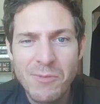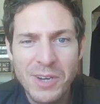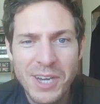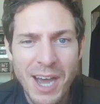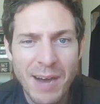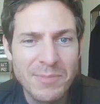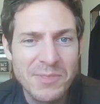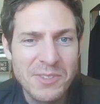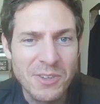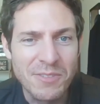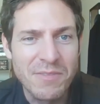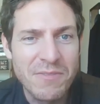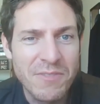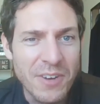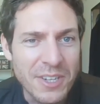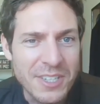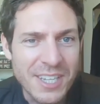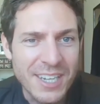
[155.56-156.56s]
comes on
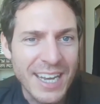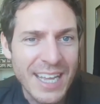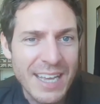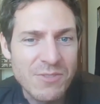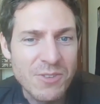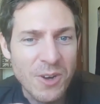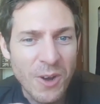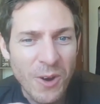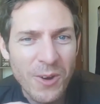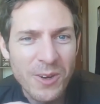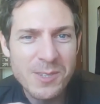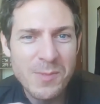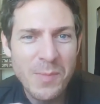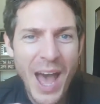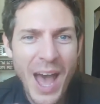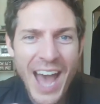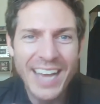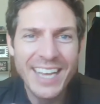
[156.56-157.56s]
foot and leaves on
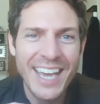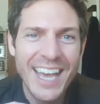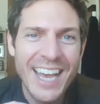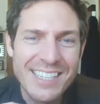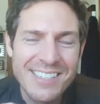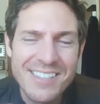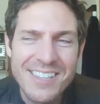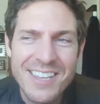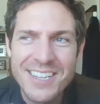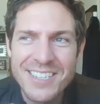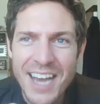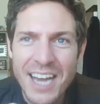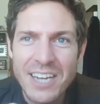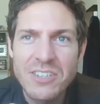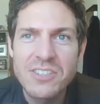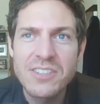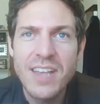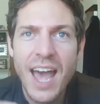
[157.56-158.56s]
horseback, as the
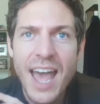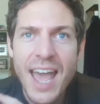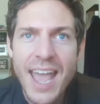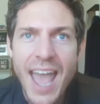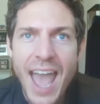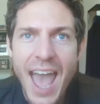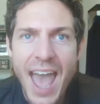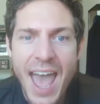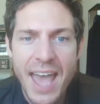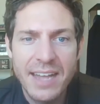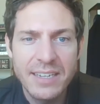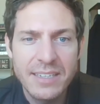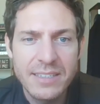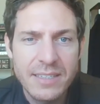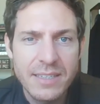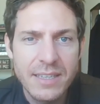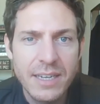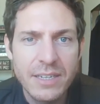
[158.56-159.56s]
Dutch say,
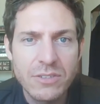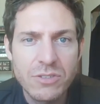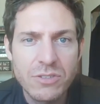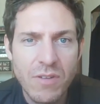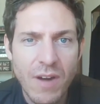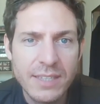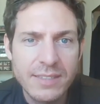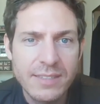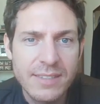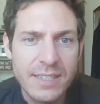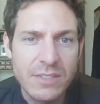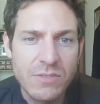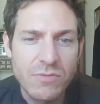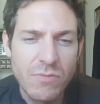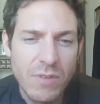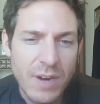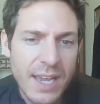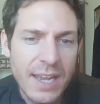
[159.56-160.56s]
and that trust
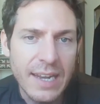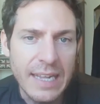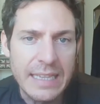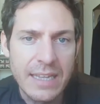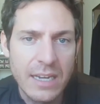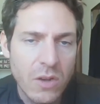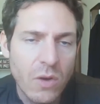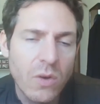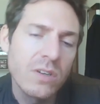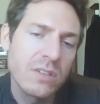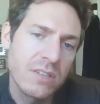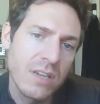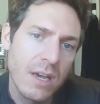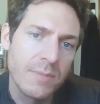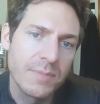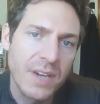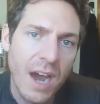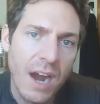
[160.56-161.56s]
is really the
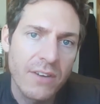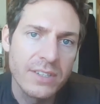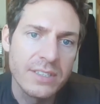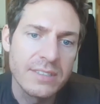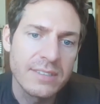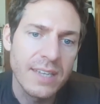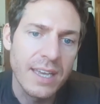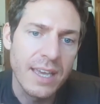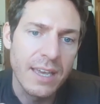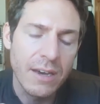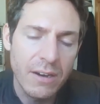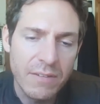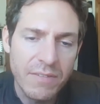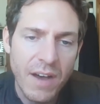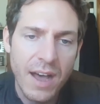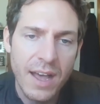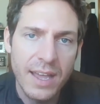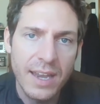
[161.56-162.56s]
long-term currency
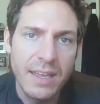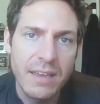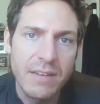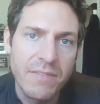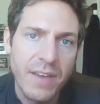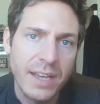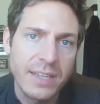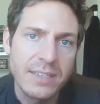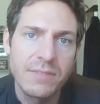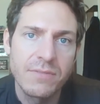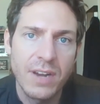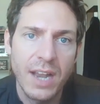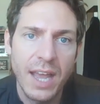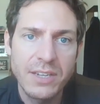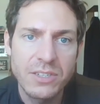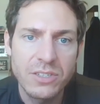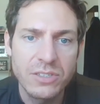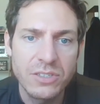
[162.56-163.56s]
of highly effective
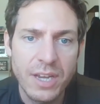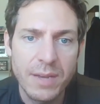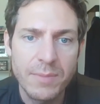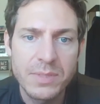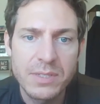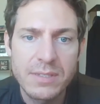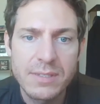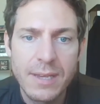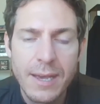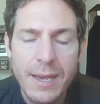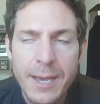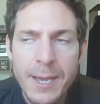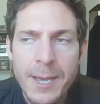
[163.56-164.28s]
relationships.